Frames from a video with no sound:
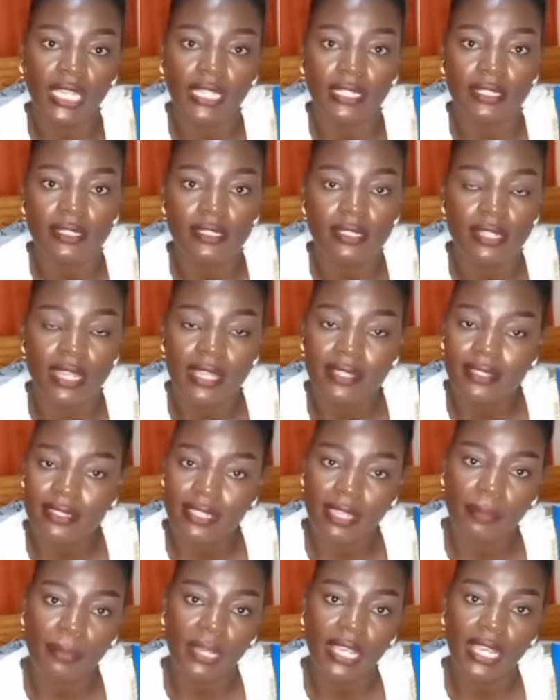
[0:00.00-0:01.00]
And next
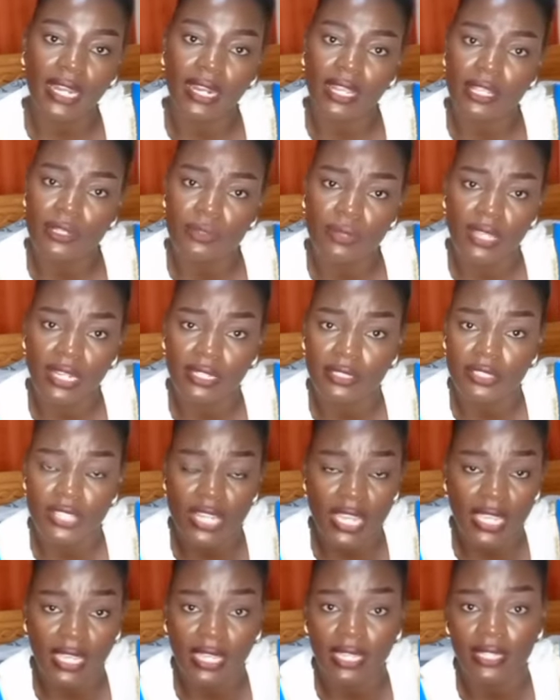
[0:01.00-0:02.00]
time, I can as well
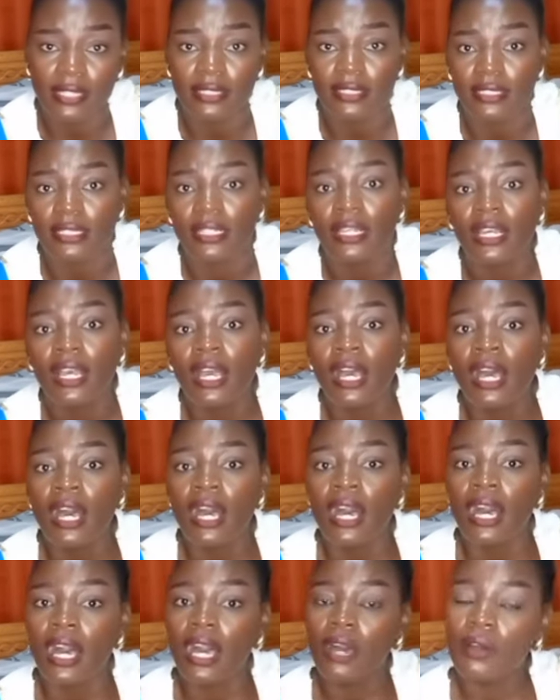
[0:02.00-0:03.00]
try and
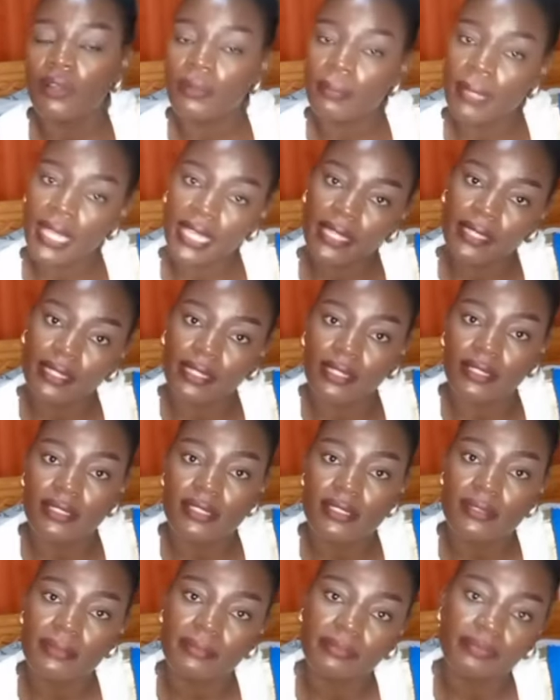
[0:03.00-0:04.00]
I'll make
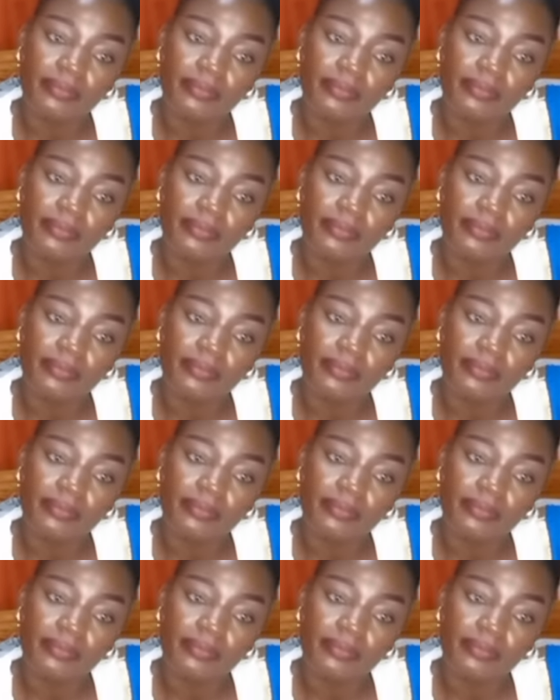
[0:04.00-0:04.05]
it.